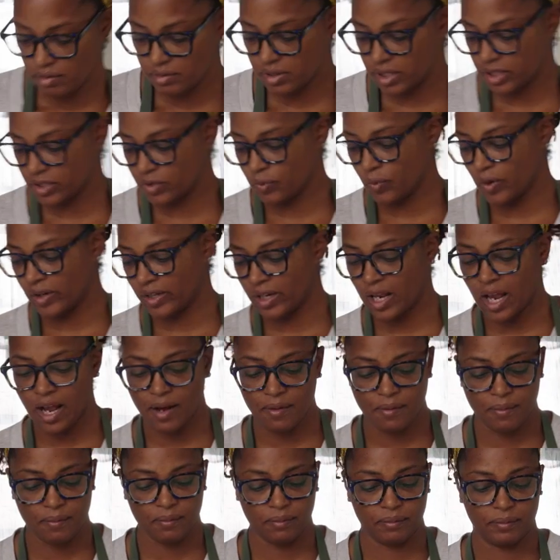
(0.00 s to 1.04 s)
Just one,
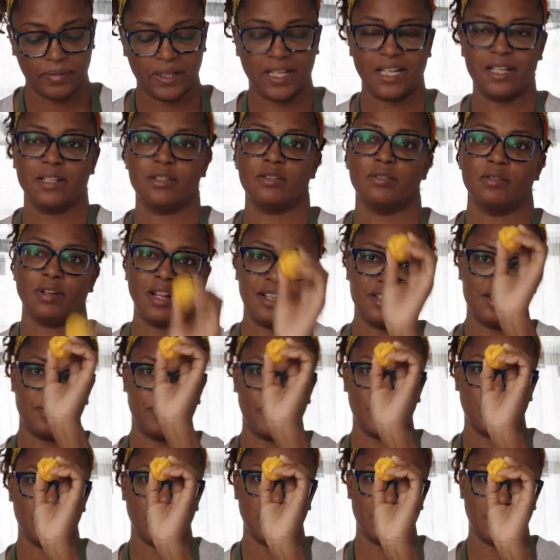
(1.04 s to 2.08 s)
um, because you're not
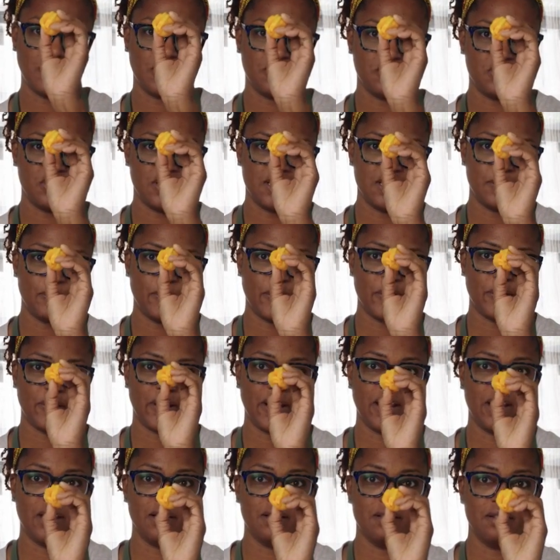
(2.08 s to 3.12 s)
supposed to touch this bare
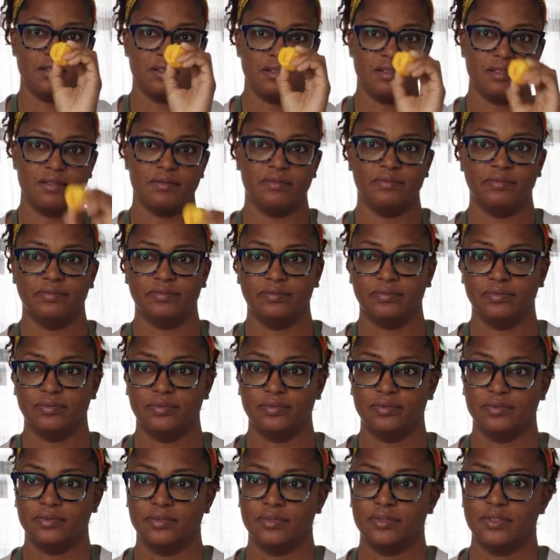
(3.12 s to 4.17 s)
hands.
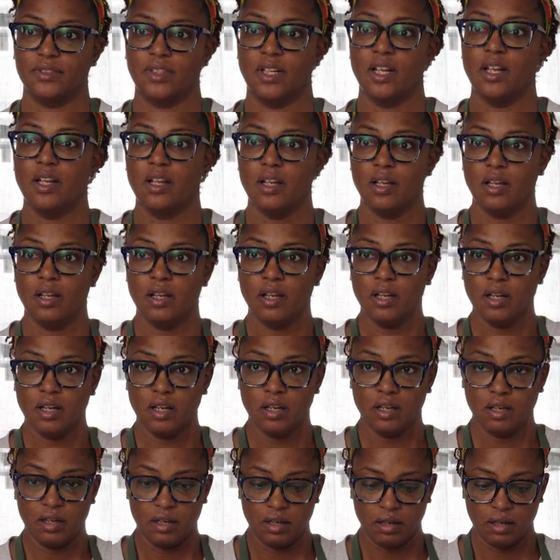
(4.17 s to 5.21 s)
Is that why my eyes have
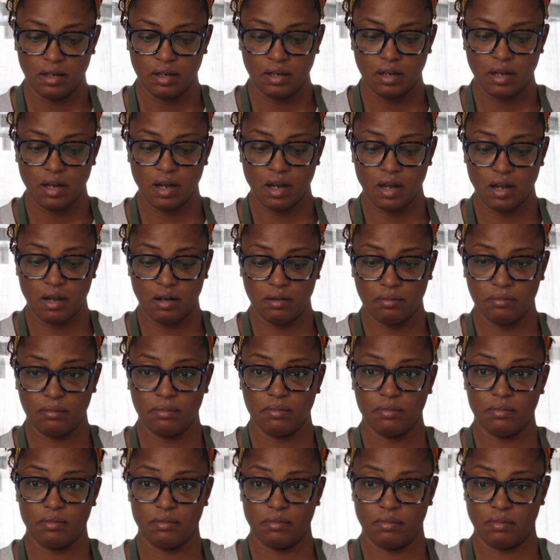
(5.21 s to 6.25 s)
been hurting? Um,
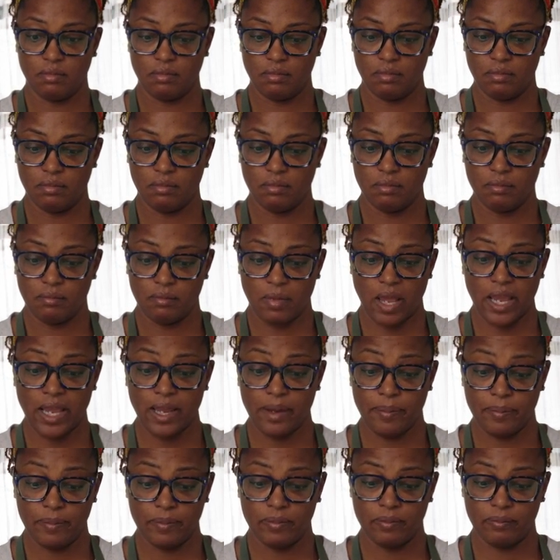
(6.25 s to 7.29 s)

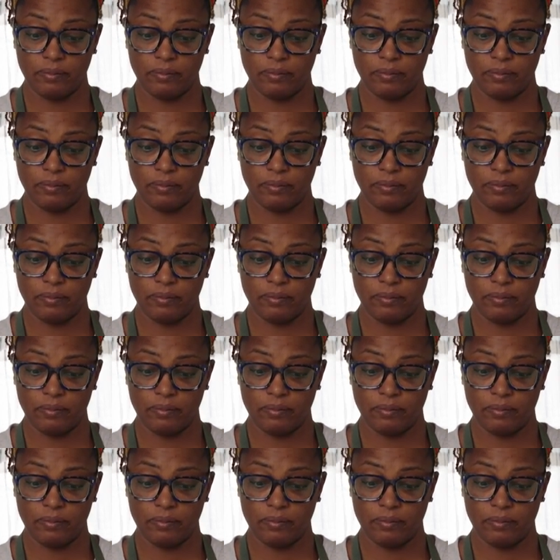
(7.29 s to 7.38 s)
maybe,